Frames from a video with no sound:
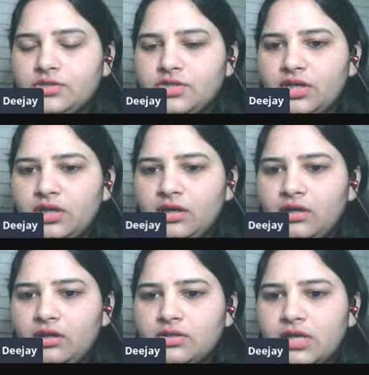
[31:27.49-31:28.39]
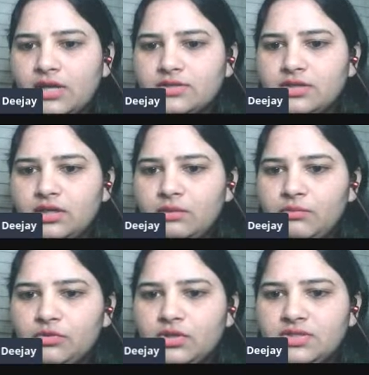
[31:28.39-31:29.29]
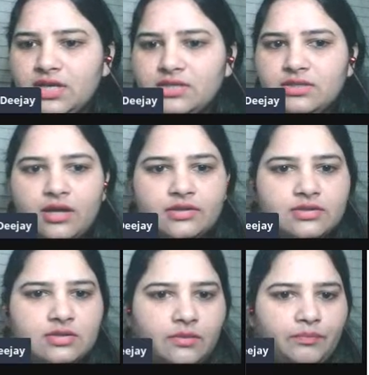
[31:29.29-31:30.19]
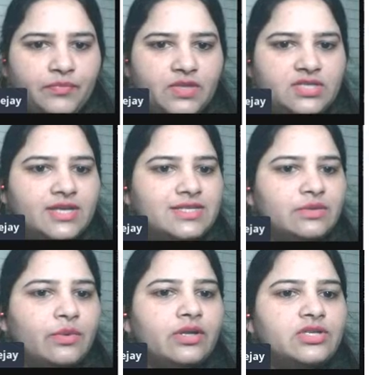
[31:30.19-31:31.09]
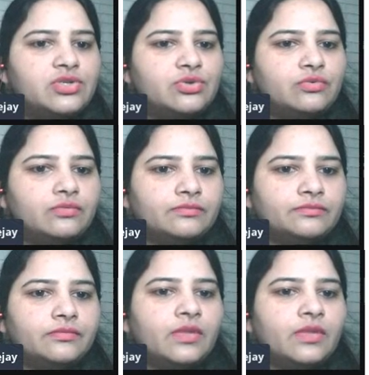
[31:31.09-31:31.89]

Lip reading: Ajay is asking about the sixth answer. The sixth one is true.